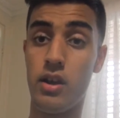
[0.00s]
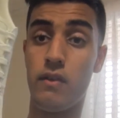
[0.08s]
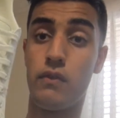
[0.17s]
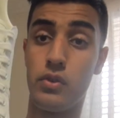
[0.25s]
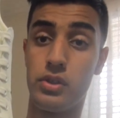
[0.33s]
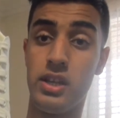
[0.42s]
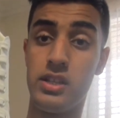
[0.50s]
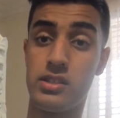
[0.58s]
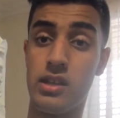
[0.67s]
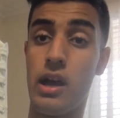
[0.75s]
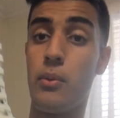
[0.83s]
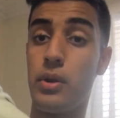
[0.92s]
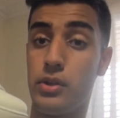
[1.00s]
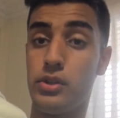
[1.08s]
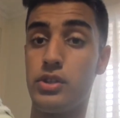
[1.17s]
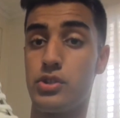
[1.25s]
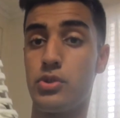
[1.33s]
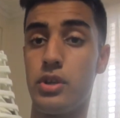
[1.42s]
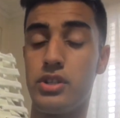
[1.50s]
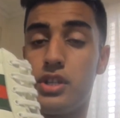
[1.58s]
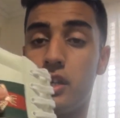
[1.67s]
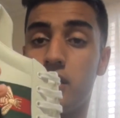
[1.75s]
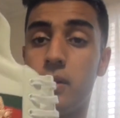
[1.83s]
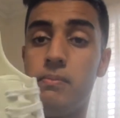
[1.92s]
for these I went to the store and
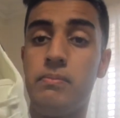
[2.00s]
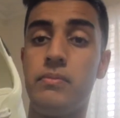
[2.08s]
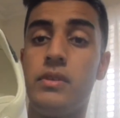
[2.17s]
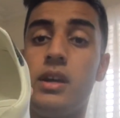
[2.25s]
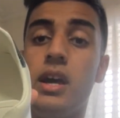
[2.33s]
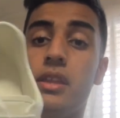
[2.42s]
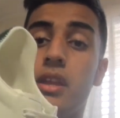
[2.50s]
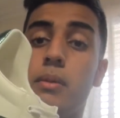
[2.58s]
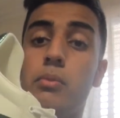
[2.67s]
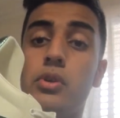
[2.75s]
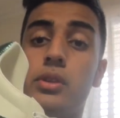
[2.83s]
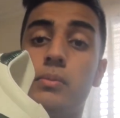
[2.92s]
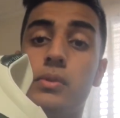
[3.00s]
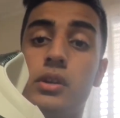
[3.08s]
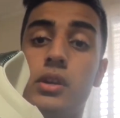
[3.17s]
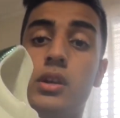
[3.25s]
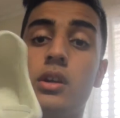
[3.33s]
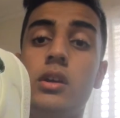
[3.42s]
checked them, and then I bought them there.